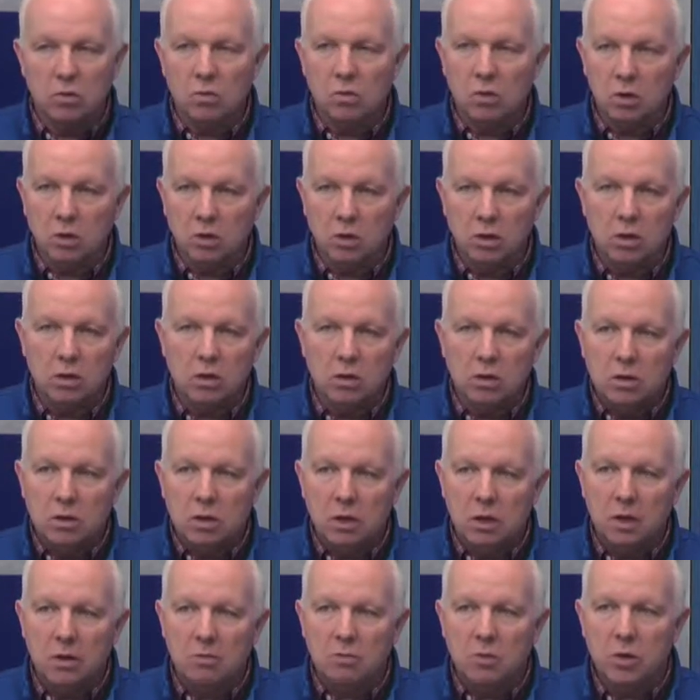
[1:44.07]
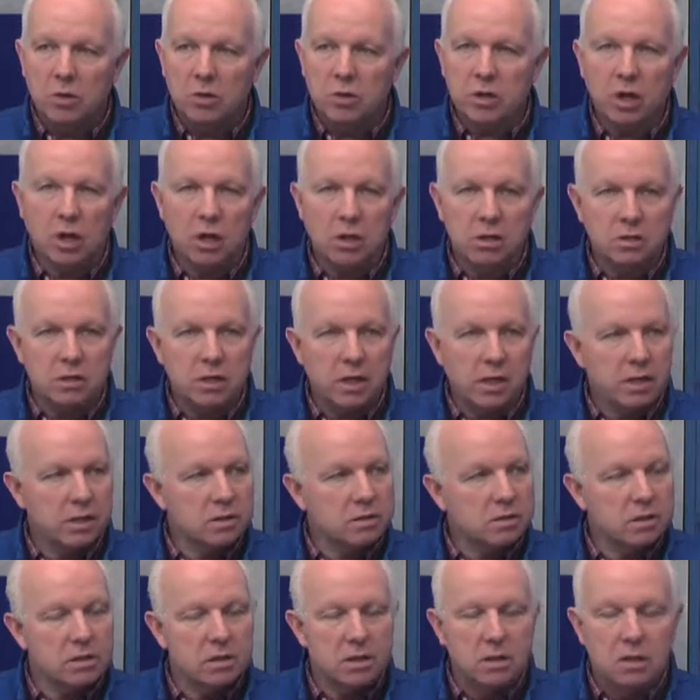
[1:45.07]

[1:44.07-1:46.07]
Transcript: work both contests